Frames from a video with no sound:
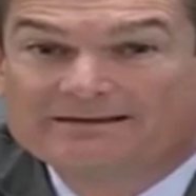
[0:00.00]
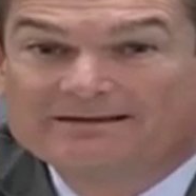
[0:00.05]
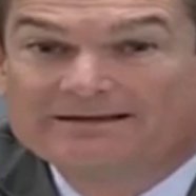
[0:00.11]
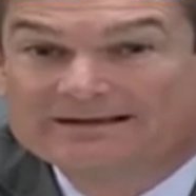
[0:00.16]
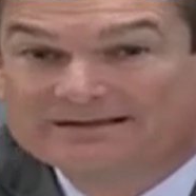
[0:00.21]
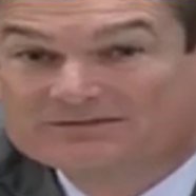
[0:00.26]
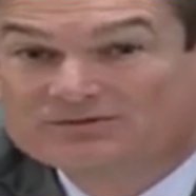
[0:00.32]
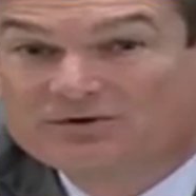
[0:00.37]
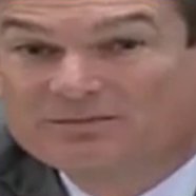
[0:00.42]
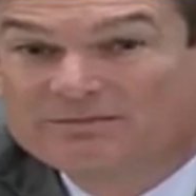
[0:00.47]

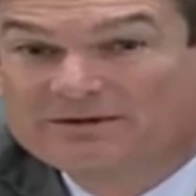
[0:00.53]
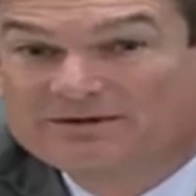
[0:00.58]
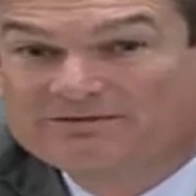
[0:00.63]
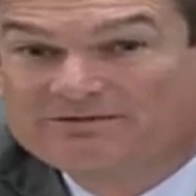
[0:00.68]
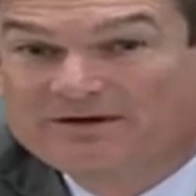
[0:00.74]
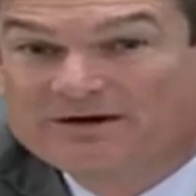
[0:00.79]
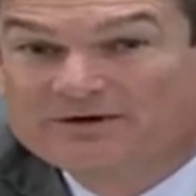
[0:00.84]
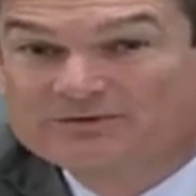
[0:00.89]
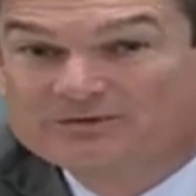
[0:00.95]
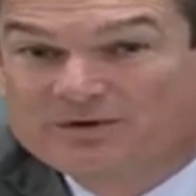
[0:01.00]
it's going to be
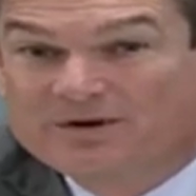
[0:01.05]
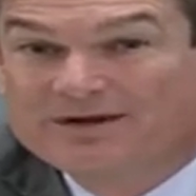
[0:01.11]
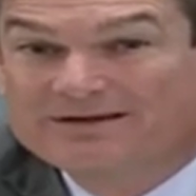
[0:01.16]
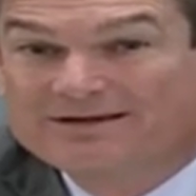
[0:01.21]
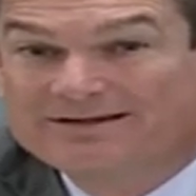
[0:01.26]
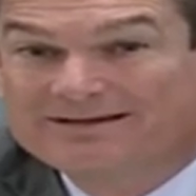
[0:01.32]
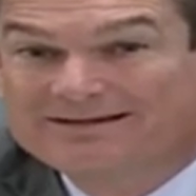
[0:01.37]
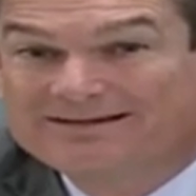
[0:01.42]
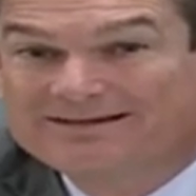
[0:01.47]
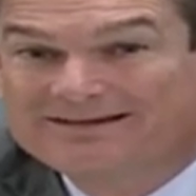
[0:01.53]
fair
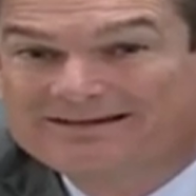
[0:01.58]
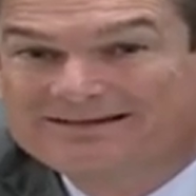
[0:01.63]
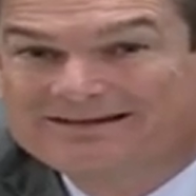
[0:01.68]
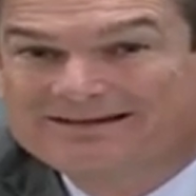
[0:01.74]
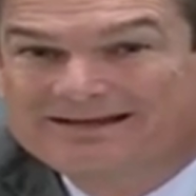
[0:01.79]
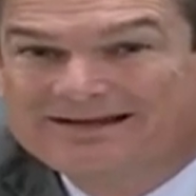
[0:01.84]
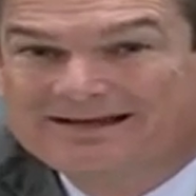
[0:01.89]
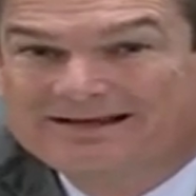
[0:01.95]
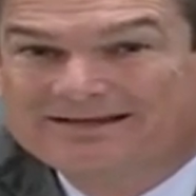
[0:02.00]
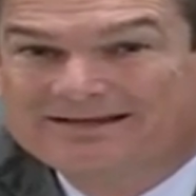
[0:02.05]
trade.
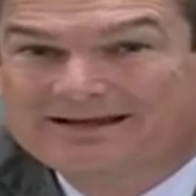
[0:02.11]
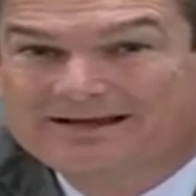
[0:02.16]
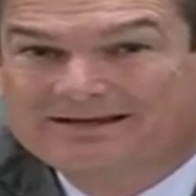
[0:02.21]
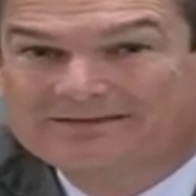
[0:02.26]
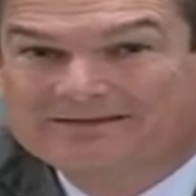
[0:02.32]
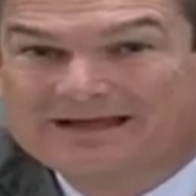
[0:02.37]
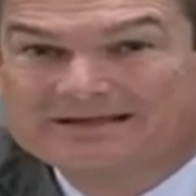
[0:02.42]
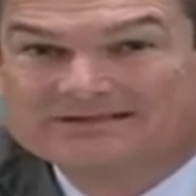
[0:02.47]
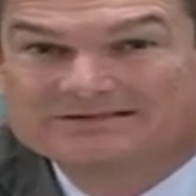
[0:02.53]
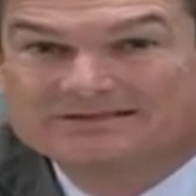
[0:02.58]

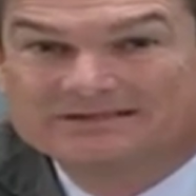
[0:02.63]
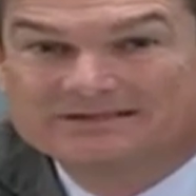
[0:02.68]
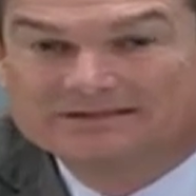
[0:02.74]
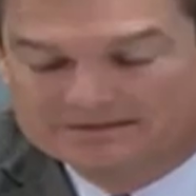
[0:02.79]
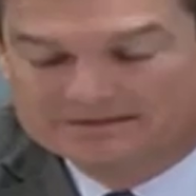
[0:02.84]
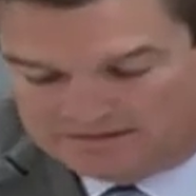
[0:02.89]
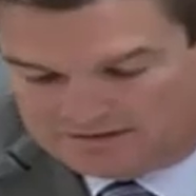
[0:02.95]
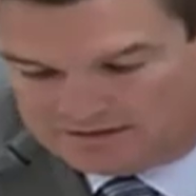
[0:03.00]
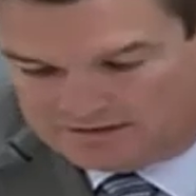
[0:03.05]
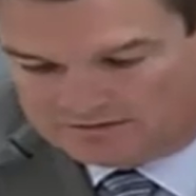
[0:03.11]
And that's
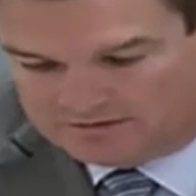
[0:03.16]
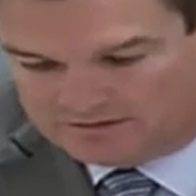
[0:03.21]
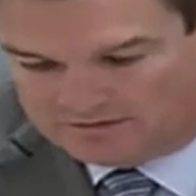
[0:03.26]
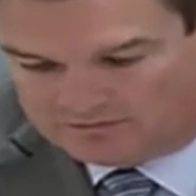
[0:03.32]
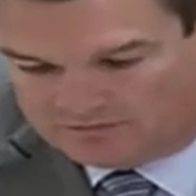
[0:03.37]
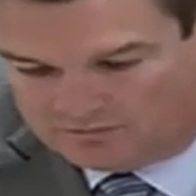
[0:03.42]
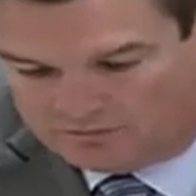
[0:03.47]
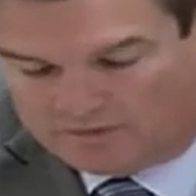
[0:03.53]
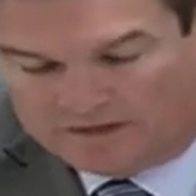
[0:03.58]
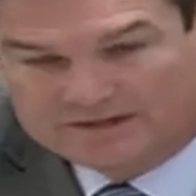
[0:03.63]
a
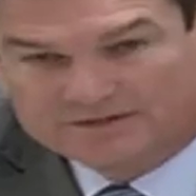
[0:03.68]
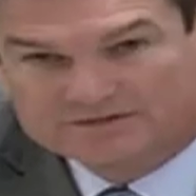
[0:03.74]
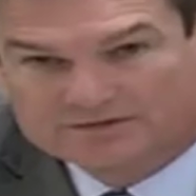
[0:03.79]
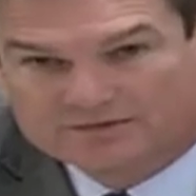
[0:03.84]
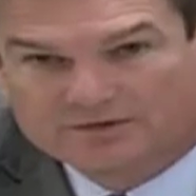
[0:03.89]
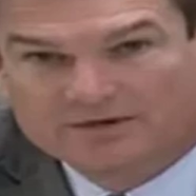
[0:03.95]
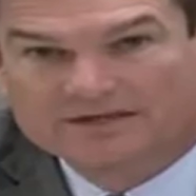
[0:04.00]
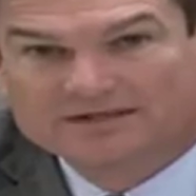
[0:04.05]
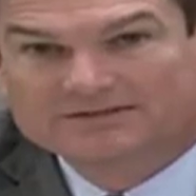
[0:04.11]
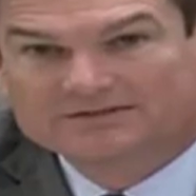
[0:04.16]
two-way
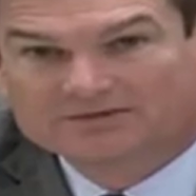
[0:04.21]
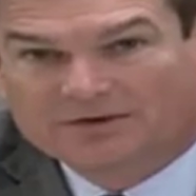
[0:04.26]
street.